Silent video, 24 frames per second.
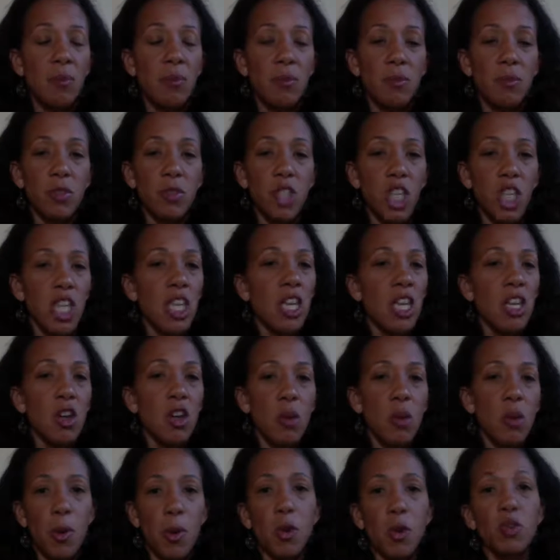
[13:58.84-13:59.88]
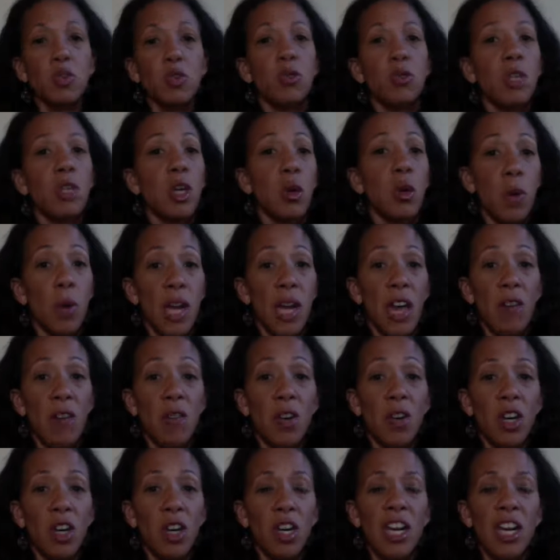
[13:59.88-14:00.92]
chicken or poultry or
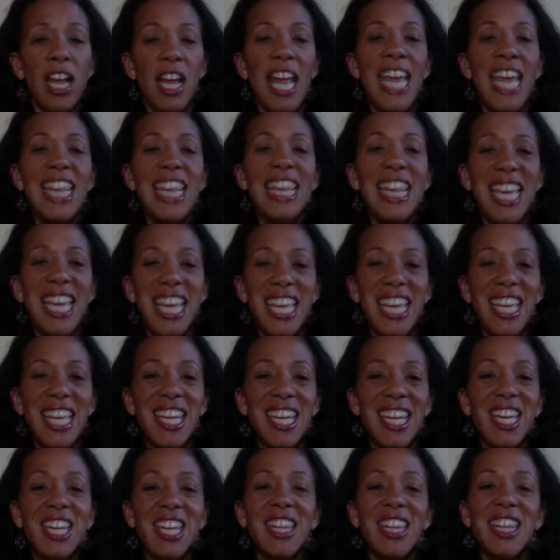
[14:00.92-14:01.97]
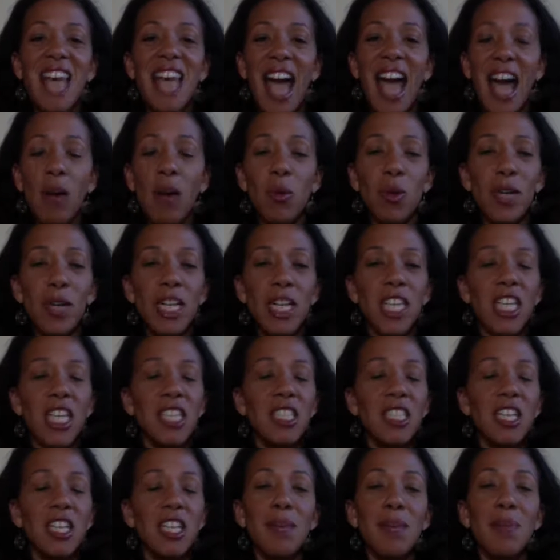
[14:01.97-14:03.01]
whatever, then that one
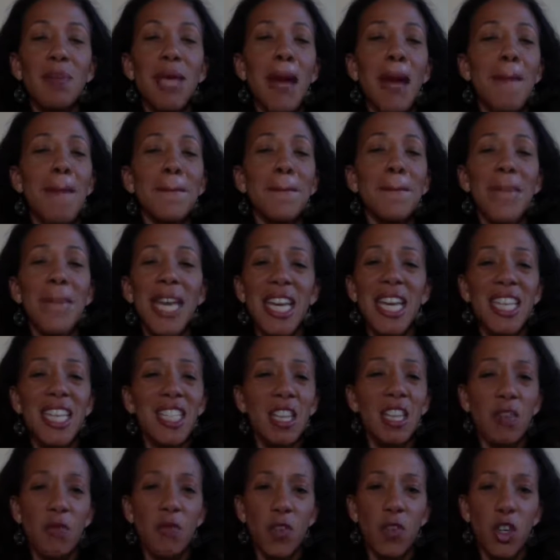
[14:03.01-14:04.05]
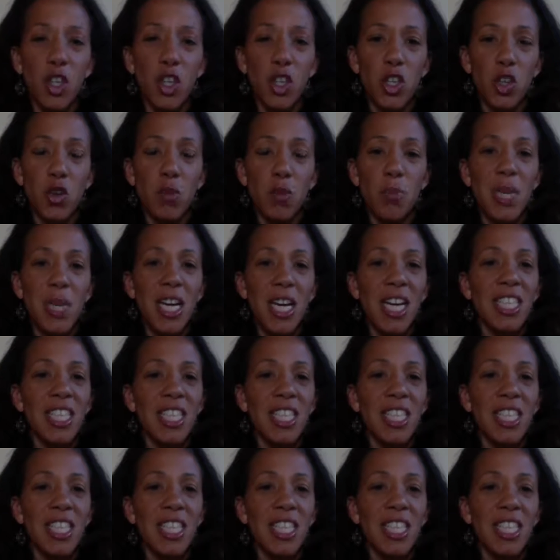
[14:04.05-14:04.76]
is going to be amazing for you because